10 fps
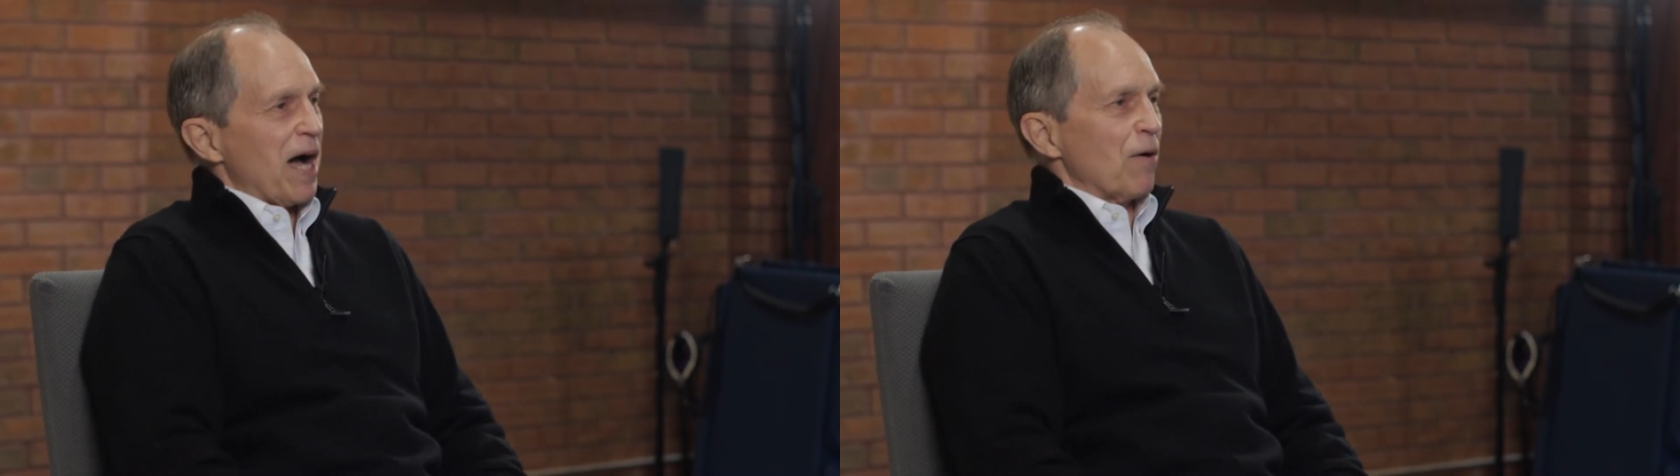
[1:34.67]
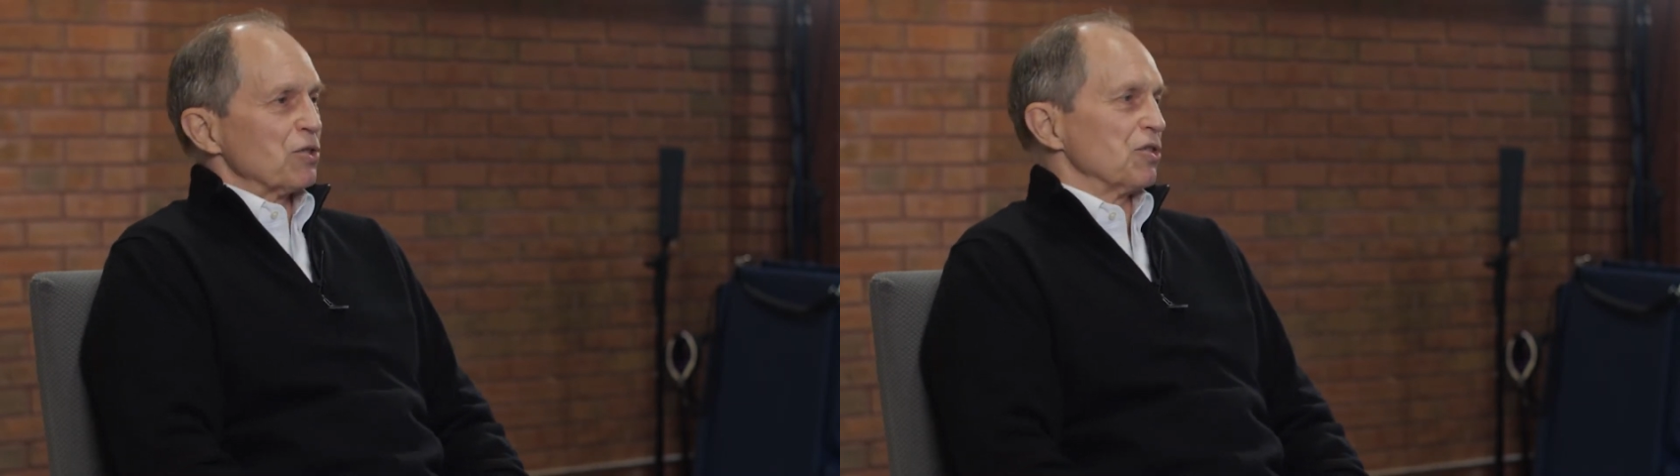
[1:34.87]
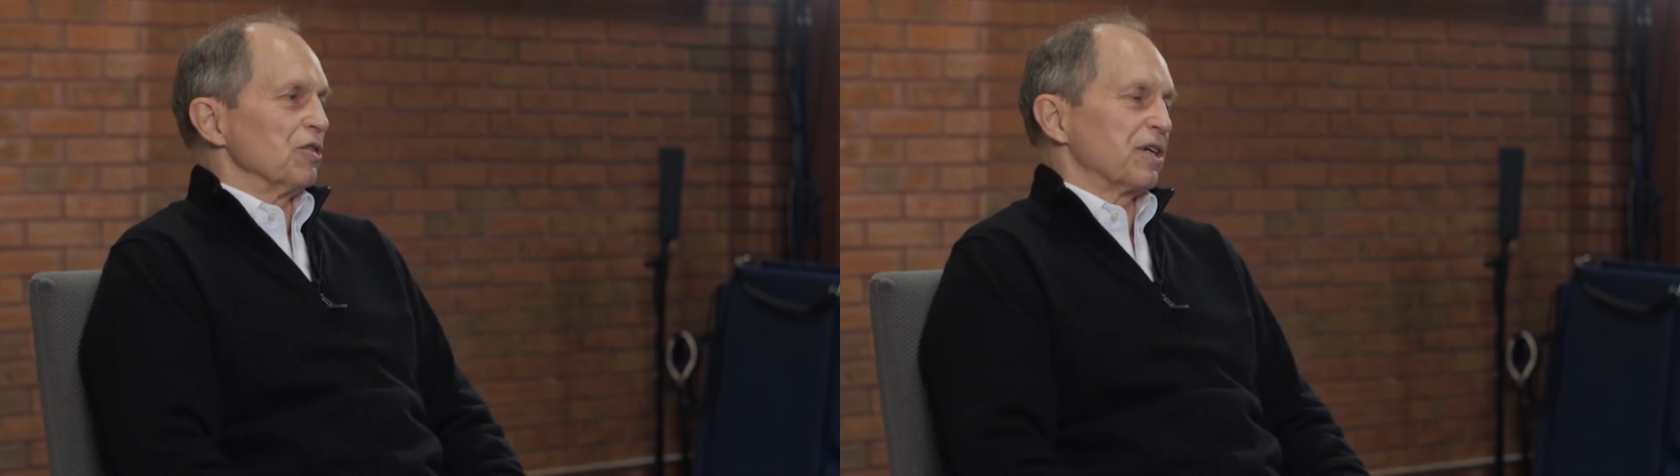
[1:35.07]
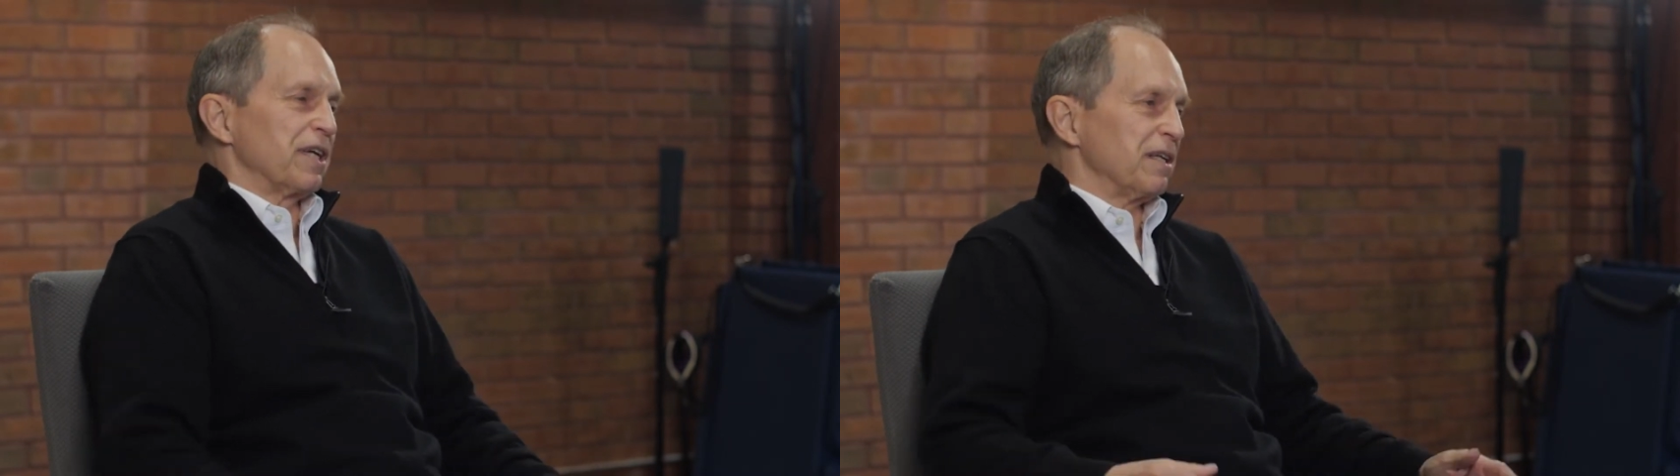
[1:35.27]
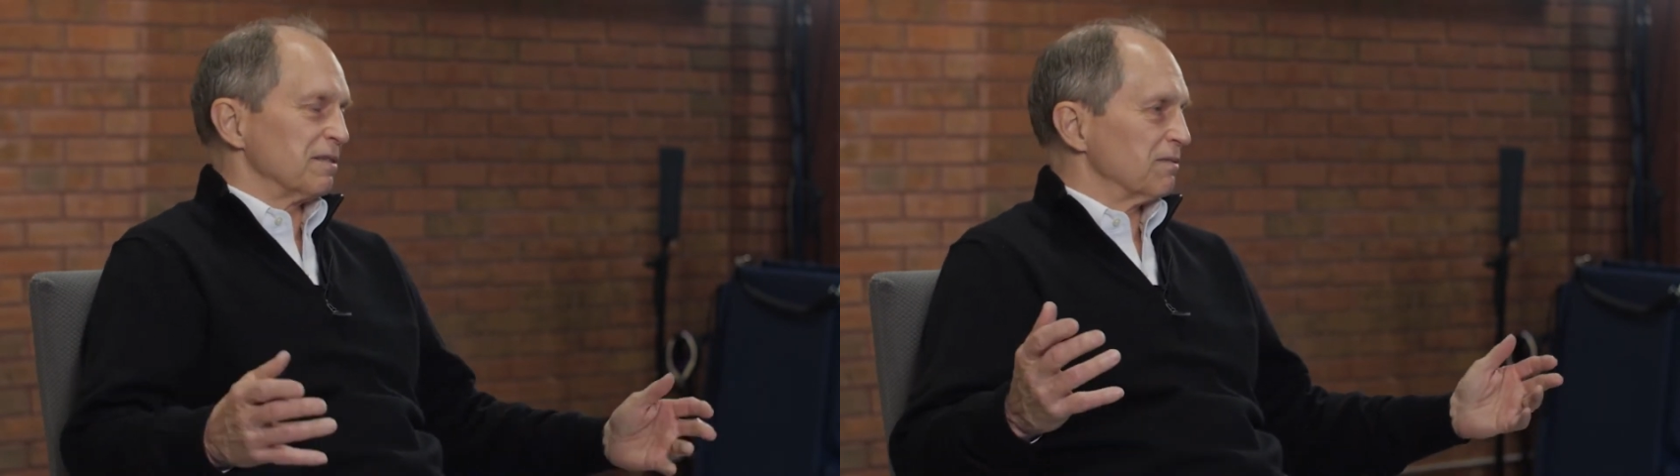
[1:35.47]
I was
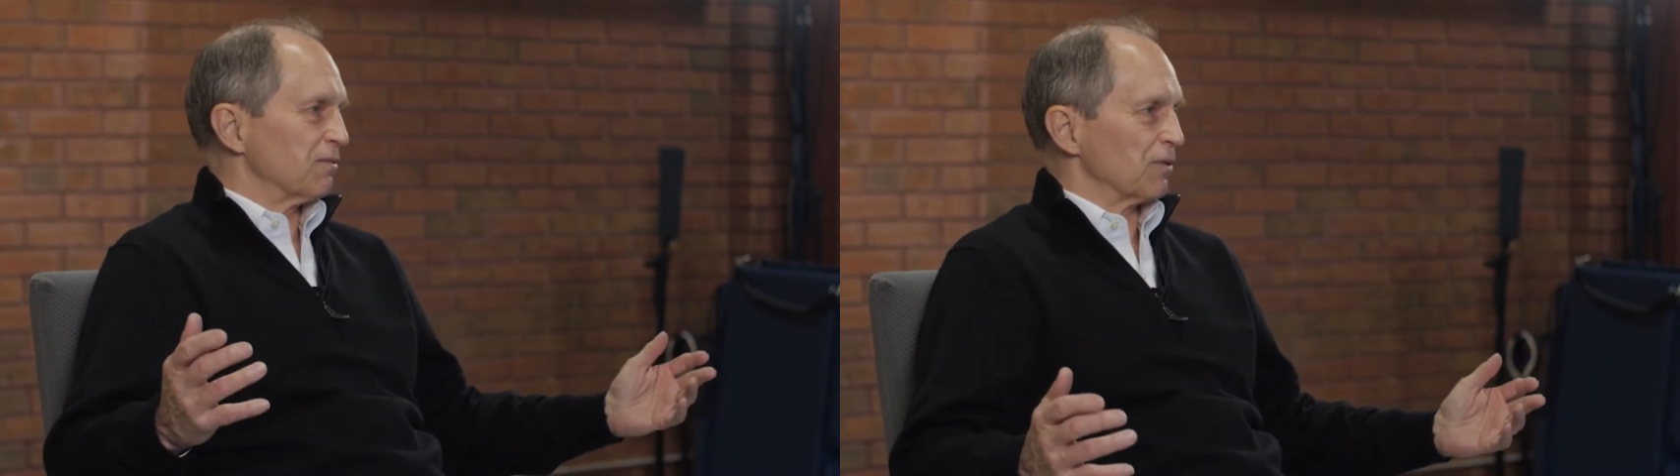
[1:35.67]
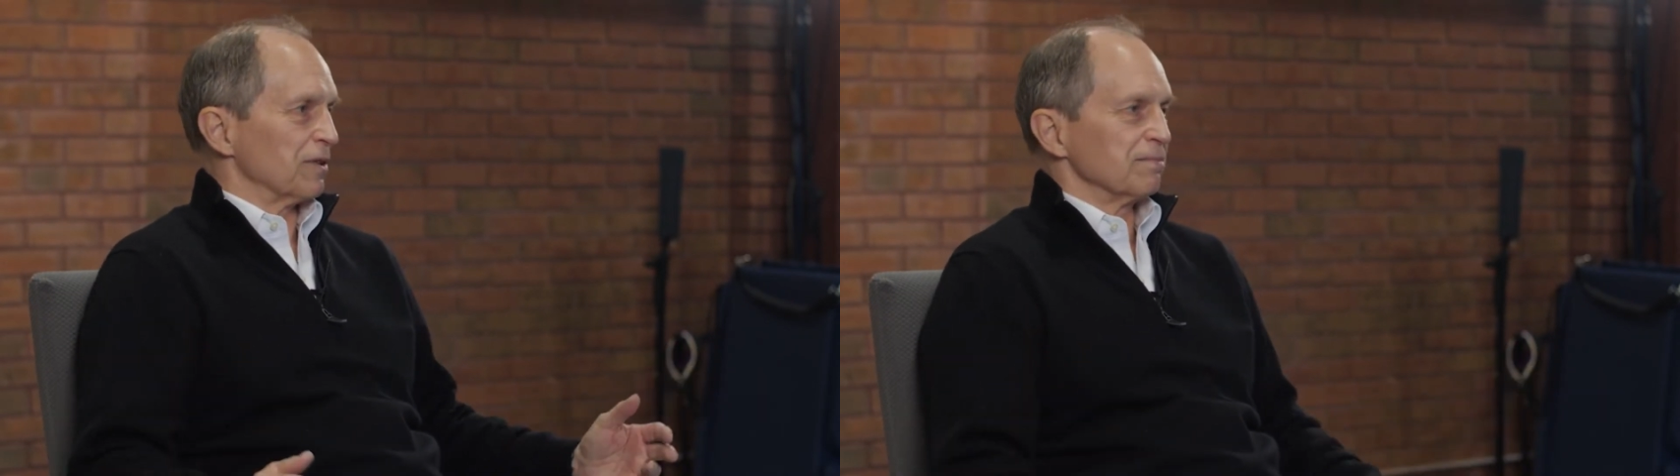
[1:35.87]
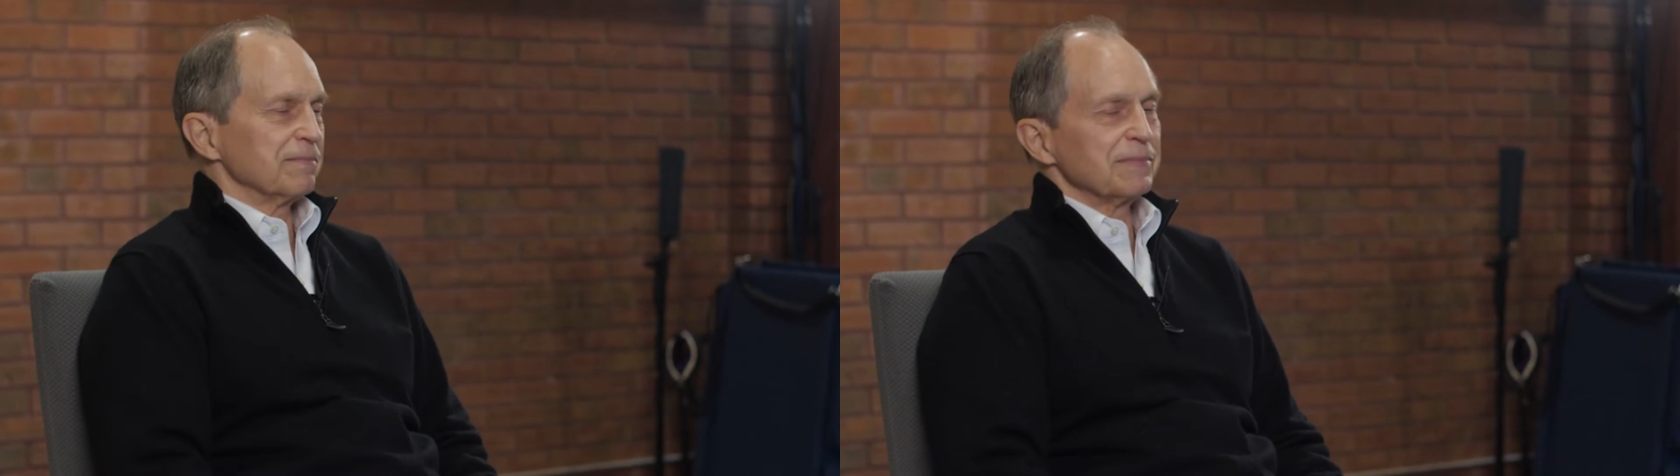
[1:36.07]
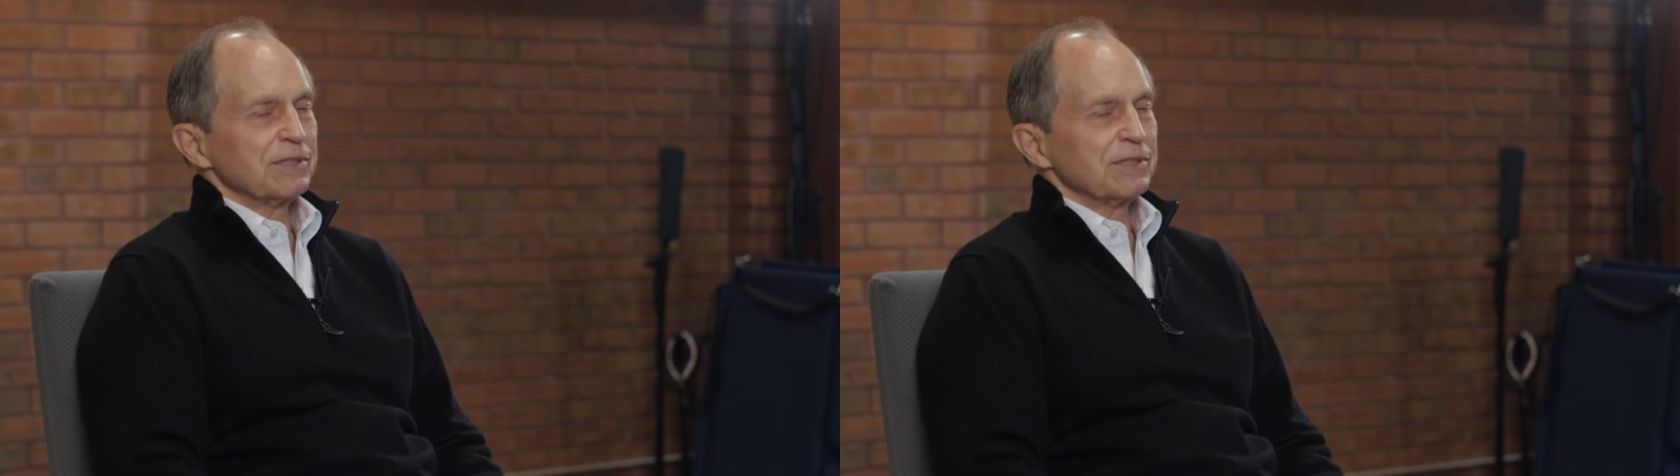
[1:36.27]
looking for